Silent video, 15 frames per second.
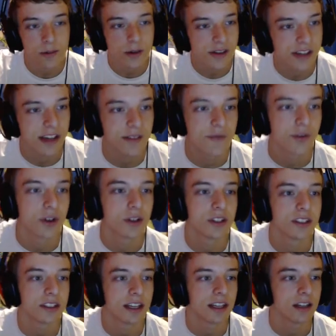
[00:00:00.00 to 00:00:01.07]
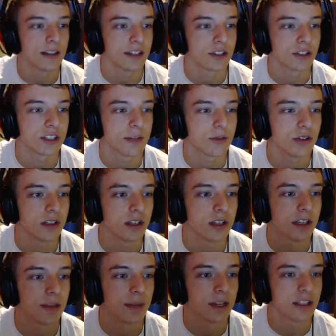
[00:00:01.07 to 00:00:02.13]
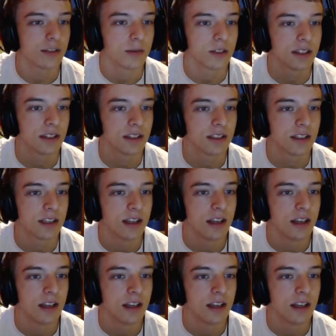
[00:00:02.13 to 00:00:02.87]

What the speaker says: diverse like electric types you can get possibly, because